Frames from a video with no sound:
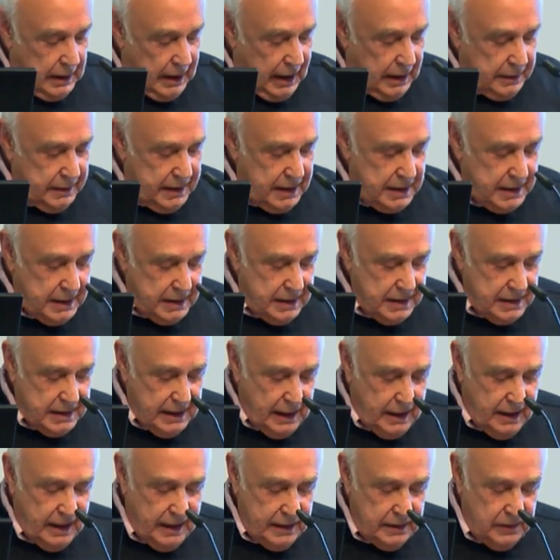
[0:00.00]
And this
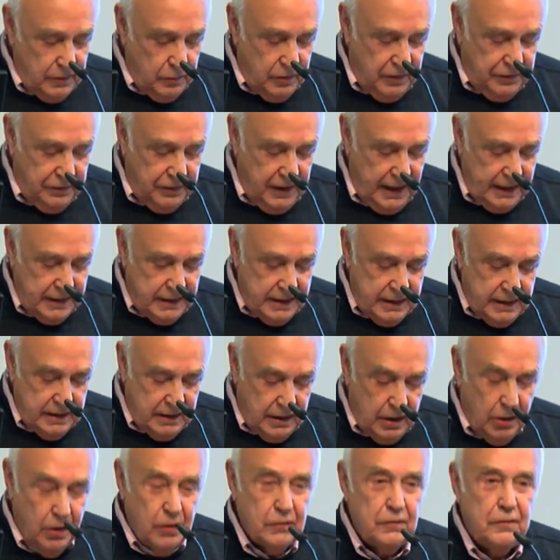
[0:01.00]
design reflected a
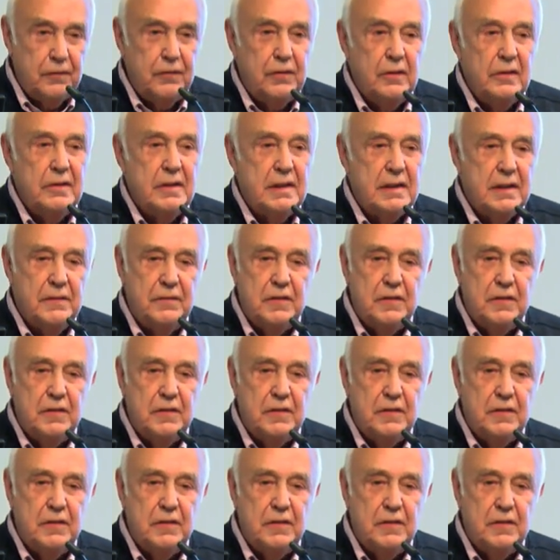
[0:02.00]
confluence